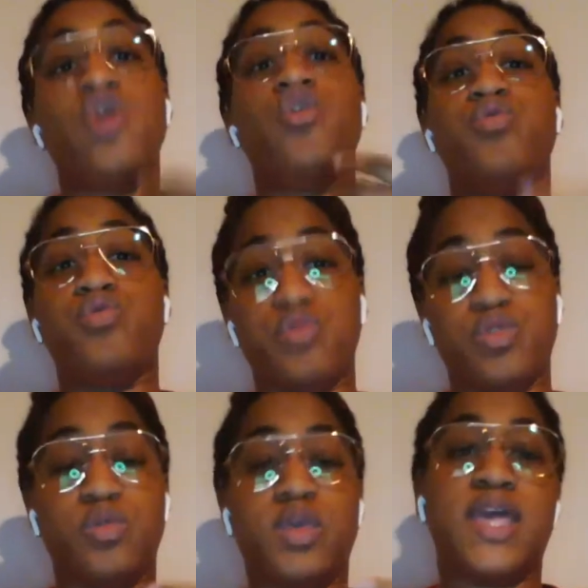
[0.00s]
who
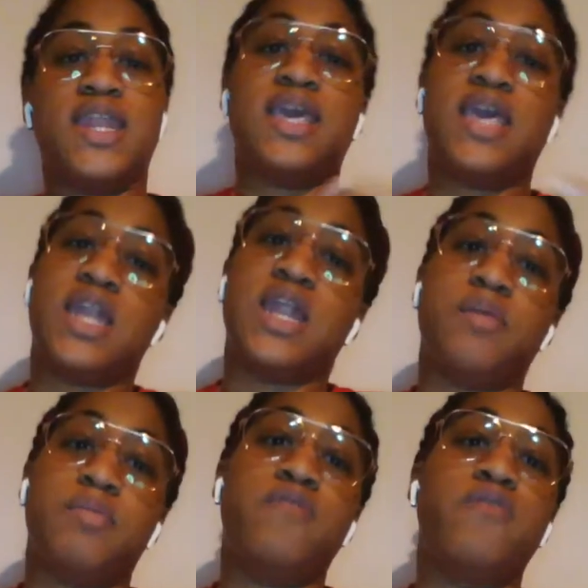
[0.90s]
you can and cannot
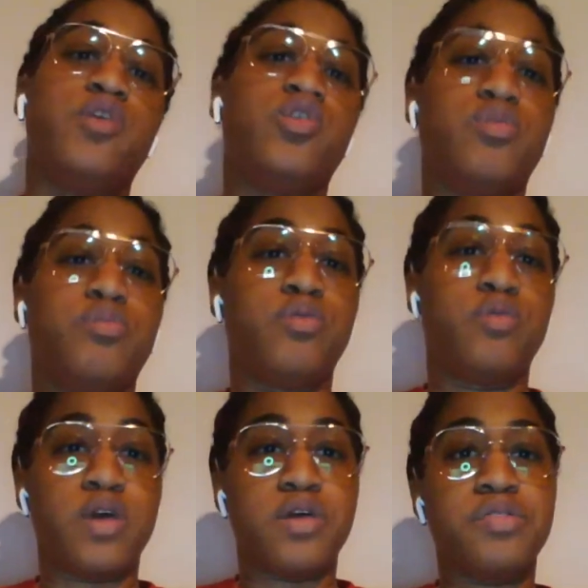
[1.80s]
be vulnerable
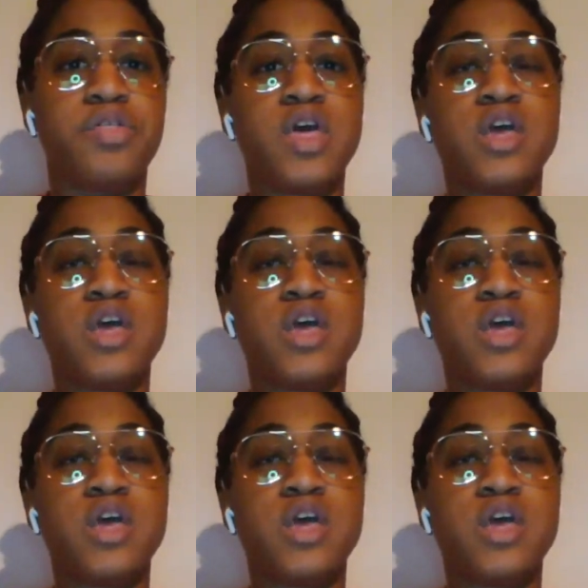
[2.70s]
with.